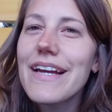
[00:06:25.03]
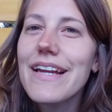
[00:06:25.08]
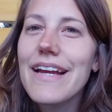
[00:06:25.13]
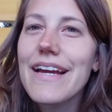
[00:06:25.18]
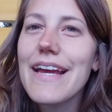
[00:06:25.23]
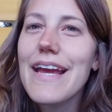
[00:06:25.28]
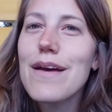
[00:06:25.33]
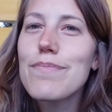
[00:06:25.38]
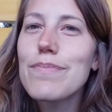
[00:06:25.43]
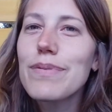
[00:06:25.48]
And
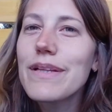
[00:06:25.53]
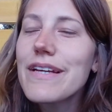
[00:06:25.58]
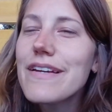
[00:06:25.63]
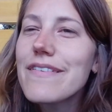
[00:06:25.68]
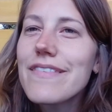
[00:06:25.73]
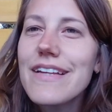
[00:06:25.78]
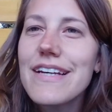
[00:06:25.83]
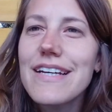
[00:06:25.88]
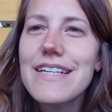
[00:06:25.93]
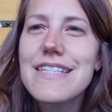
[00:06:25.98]
I can't
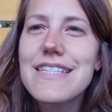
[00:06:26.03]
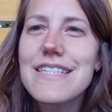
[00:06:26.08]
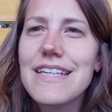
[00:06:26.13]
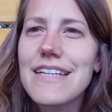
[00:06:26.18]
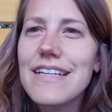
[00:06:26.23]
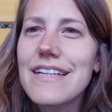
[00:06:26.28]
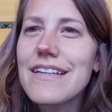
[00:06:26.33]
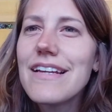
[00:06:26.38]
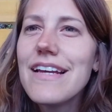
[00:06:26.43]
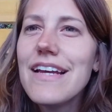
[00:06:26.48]
believe this.
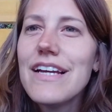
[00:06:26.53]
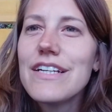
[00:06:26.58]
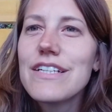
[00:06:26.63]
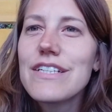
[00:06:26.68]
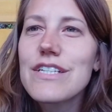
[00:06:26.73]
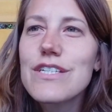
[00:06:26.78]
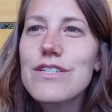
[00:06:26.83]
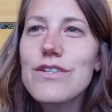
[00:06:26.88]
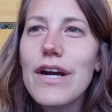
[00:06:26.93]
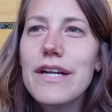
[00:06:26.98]
And
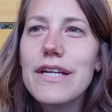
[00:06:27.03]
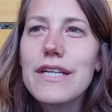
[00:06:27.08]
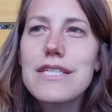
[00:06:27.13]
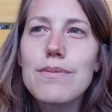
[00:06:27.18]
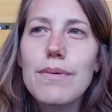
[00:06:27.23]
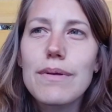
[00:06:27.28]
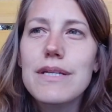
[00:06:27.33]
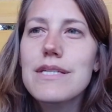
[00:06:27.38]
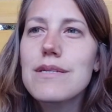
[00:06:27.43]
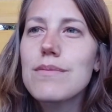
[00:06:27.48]
just tried to
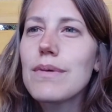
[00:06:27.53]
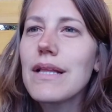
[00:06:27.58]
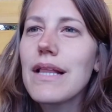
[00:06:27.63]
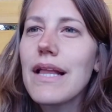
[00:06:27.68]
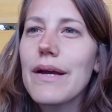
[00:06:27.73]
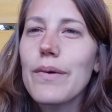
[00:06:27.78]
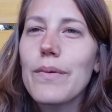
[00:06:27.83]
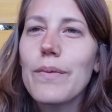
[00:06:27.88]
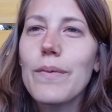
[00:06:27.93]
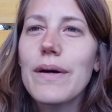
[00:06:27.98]
explain to me,
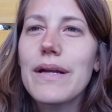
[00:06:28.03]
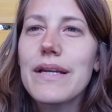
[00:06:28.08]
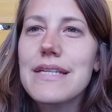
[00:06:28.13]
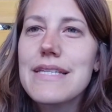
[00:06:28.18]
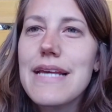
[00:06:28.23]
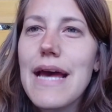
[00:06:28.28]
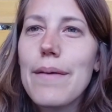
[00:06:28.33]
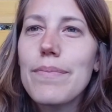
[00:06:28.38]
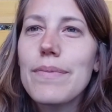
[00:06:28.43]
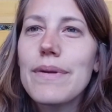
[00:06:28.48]
like, what
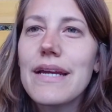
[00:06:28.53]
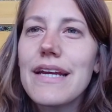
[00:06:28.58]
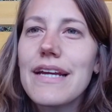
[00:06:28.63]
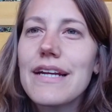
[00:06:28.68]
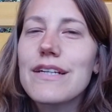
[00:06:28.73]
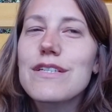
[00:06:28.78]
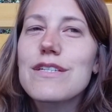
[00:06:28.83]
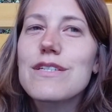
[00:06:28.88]
is happening here.